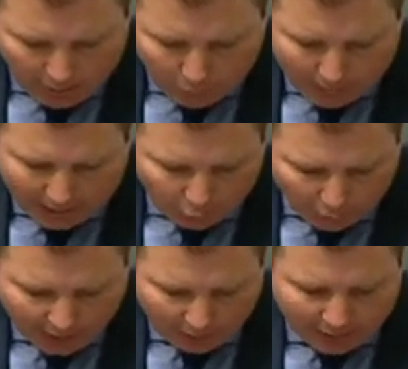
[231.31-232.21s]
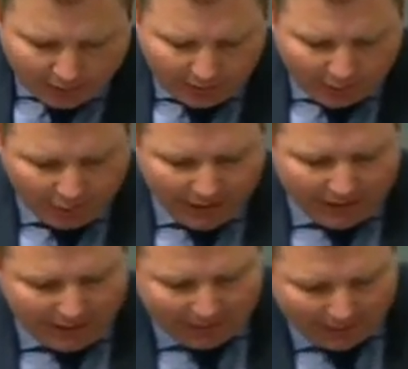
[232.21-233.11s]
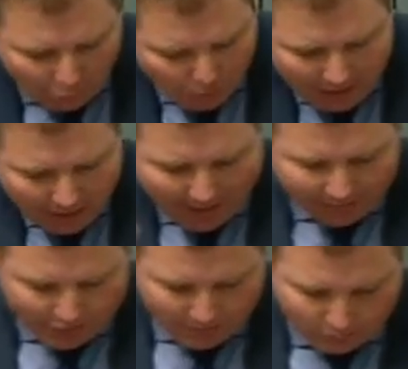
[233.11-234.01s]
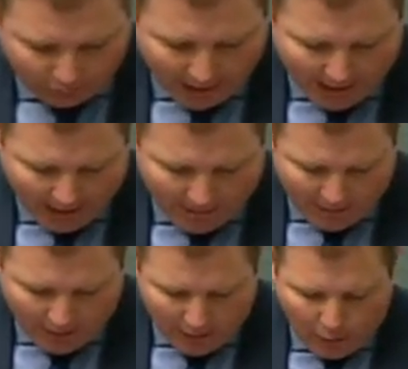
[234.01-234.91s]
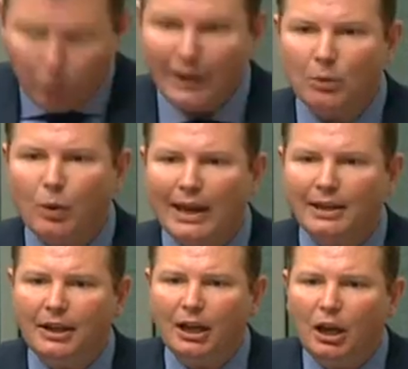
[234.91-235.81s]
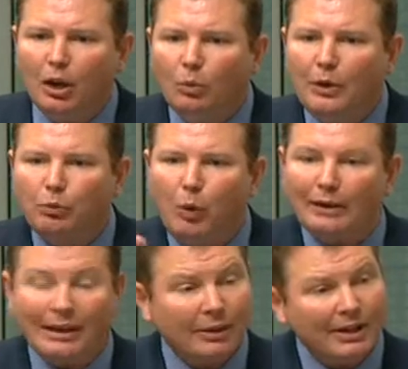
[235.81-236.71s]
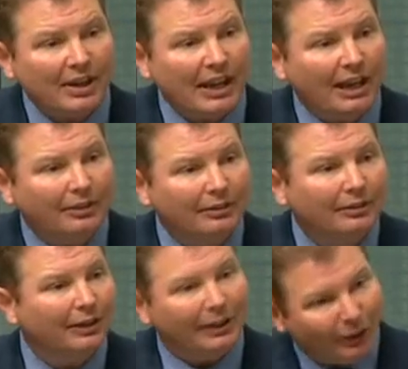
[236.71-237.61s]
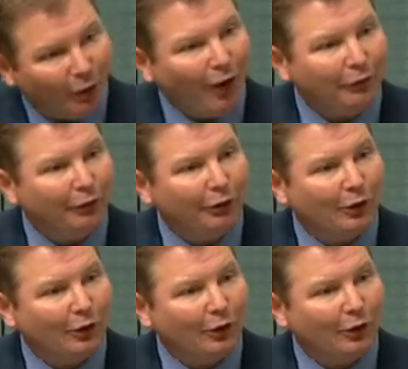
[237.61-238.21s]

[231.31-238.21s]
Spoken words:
We are not only delivering— the good thing about this bill today, we went with one— here it is again, hyphens and